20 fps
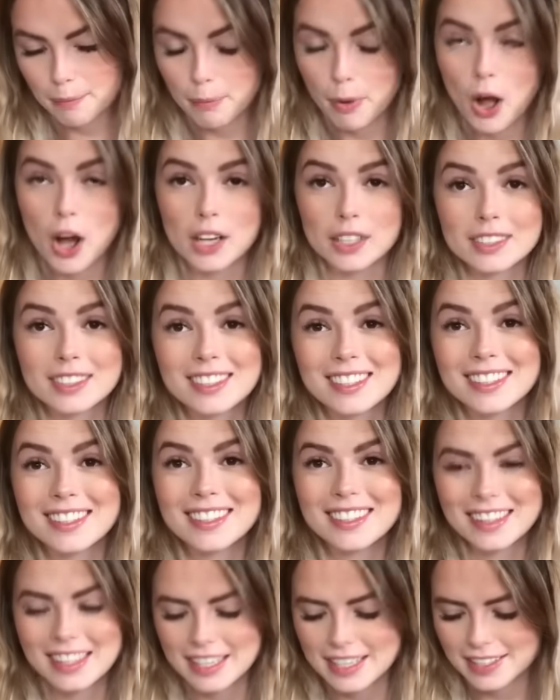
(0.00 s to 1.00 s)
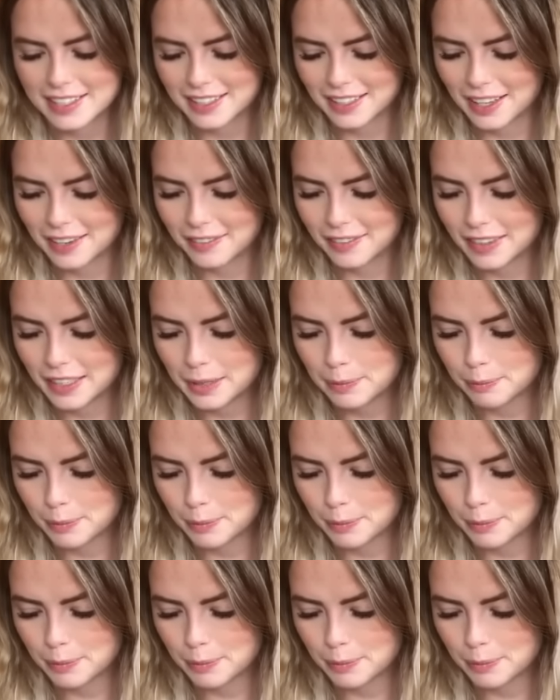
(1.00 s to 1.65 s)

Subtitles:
bought this lovely